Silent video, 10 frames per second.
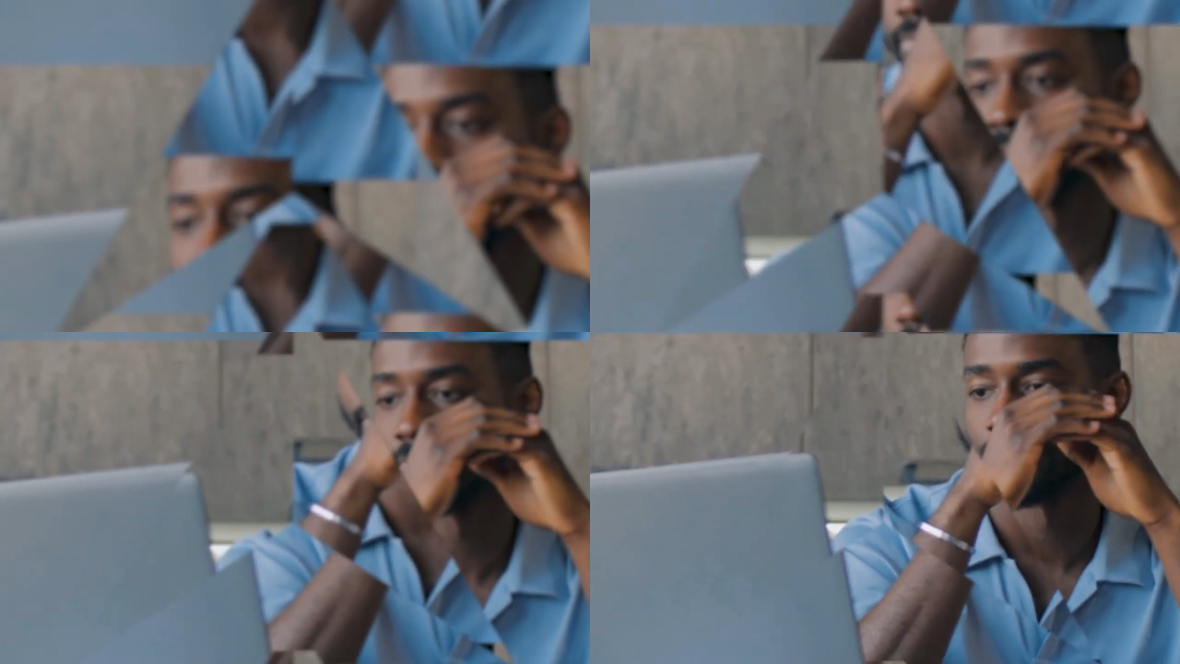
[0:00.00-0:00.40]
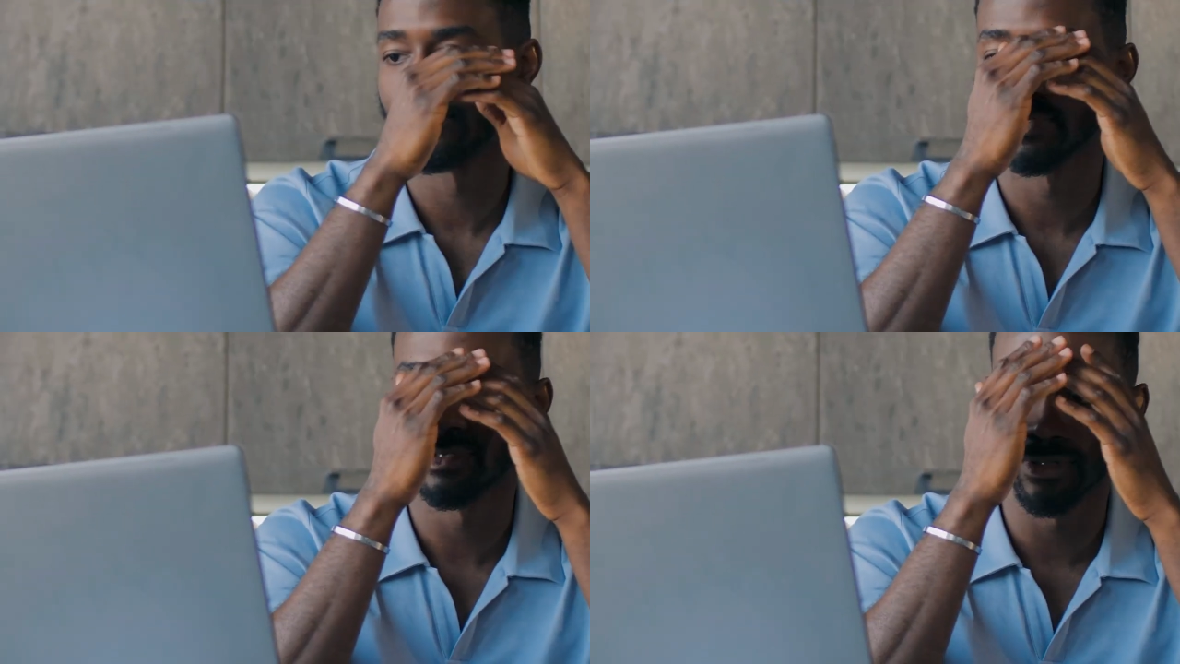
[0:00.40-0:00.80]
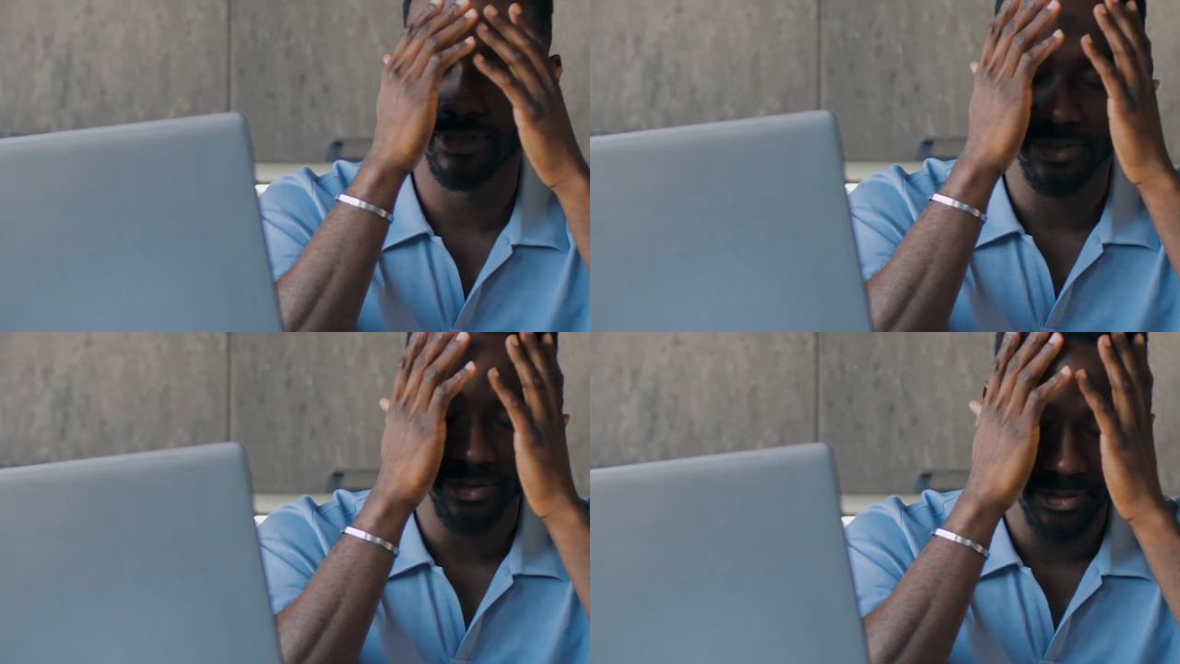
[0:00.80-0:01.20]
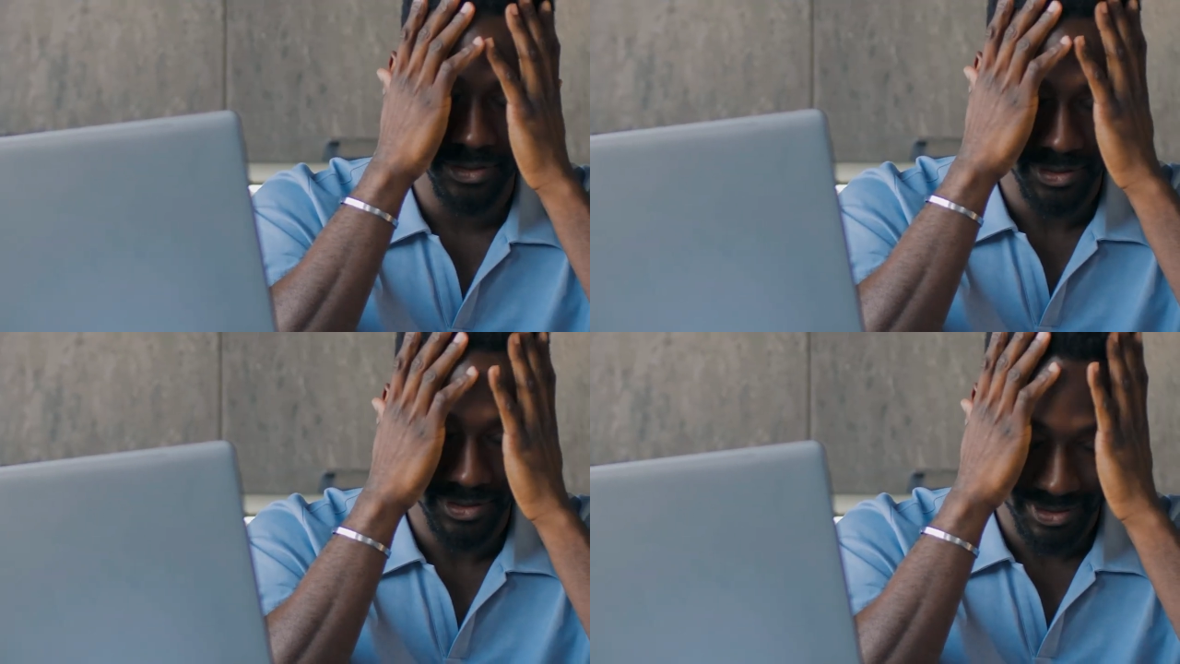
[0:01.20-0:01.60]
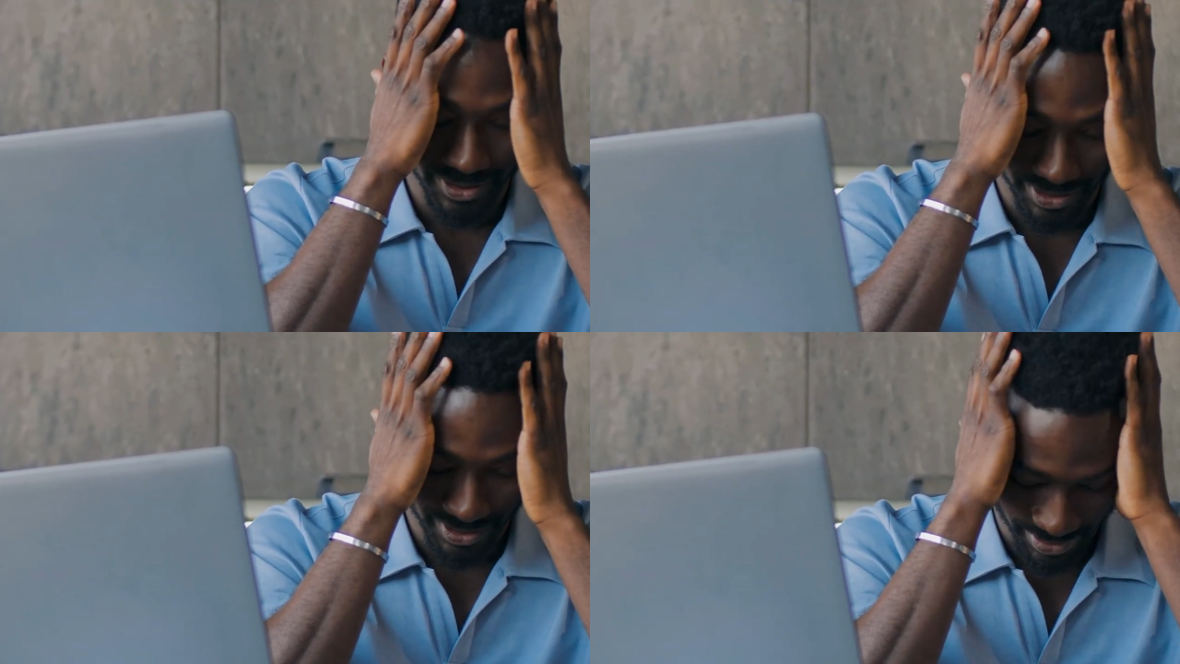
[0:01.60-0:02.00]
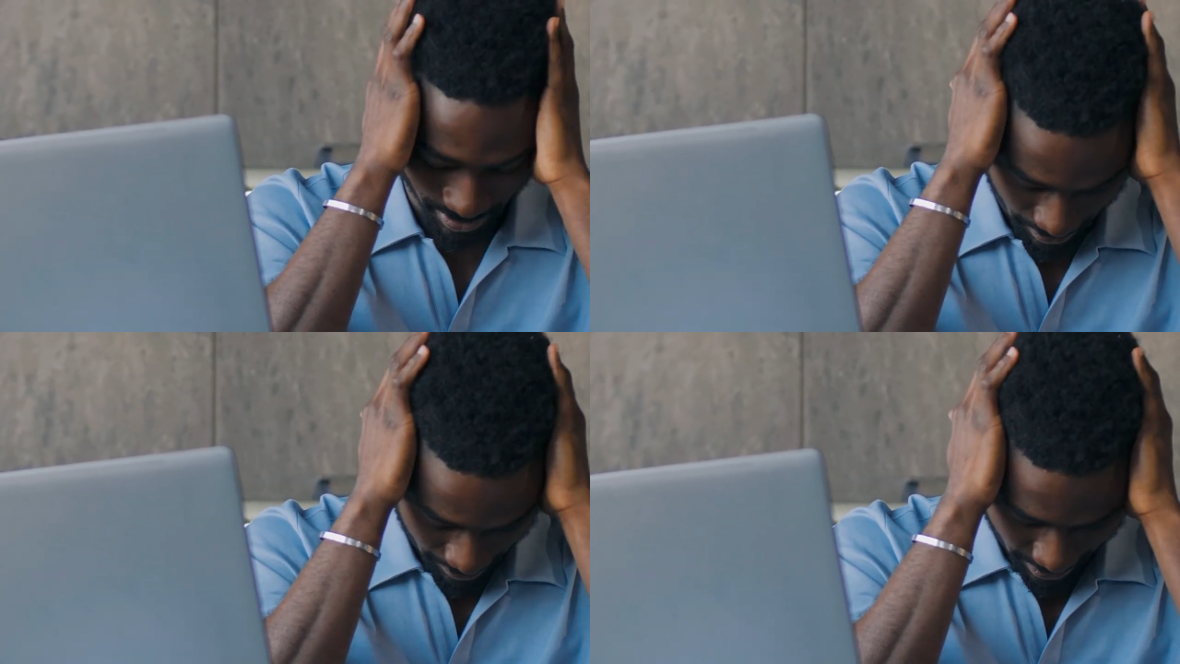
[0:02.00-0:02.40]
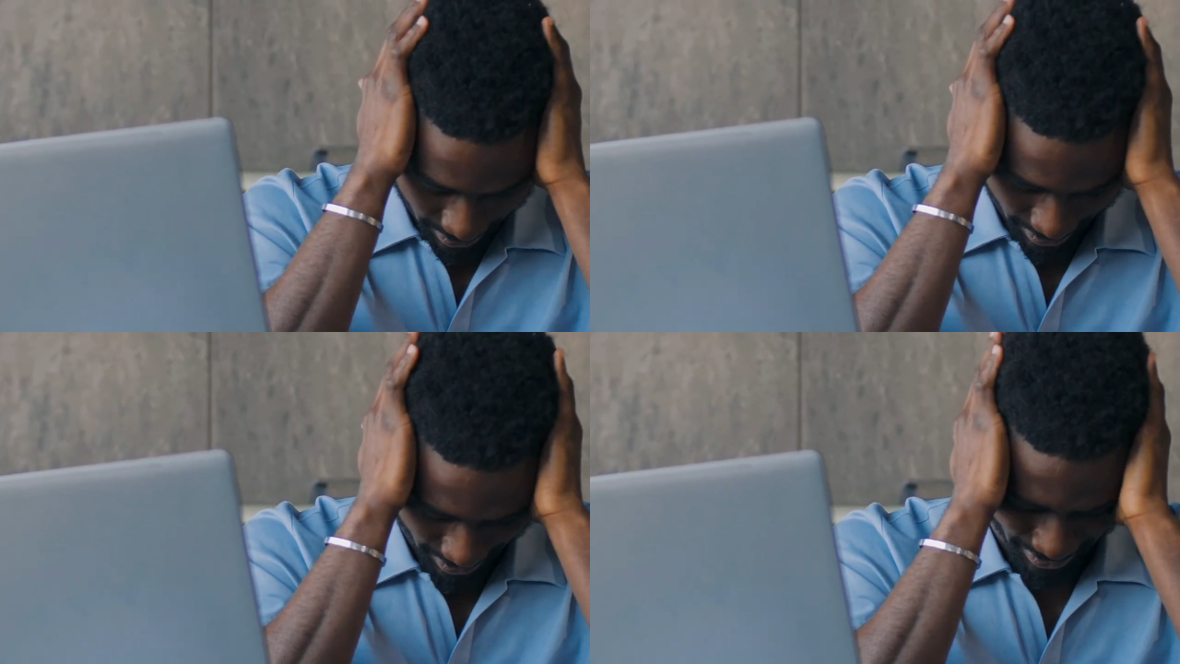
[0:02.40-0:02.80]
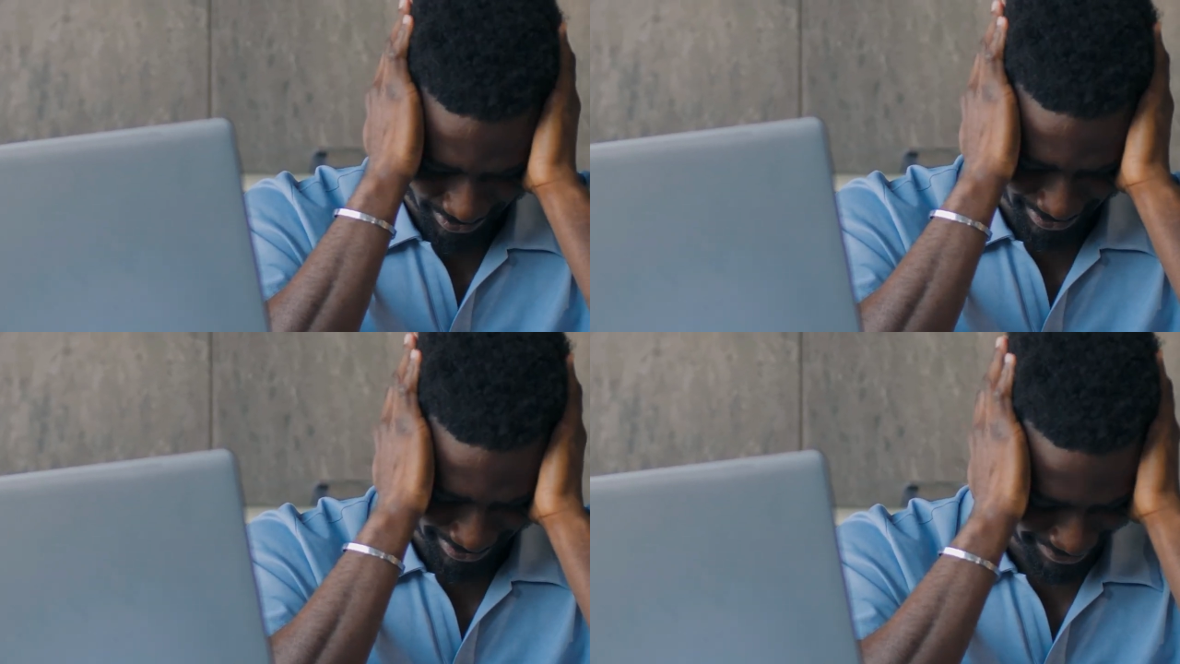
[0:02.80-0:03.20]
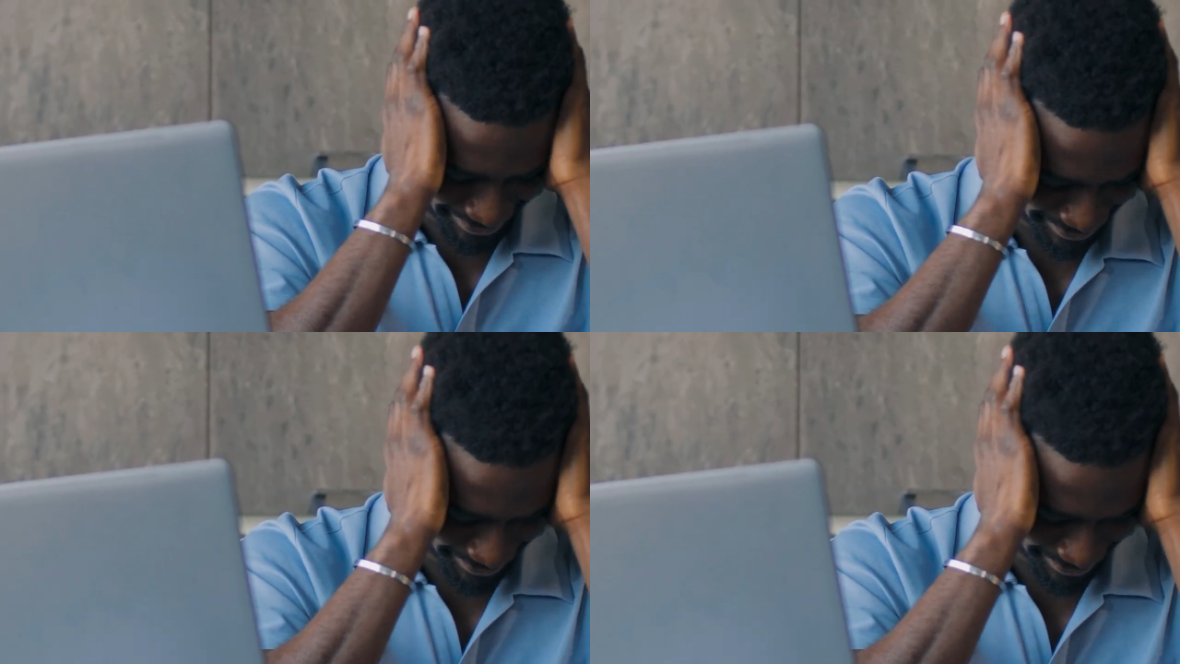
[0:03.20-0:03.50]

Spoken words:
[unreadable: no face in view]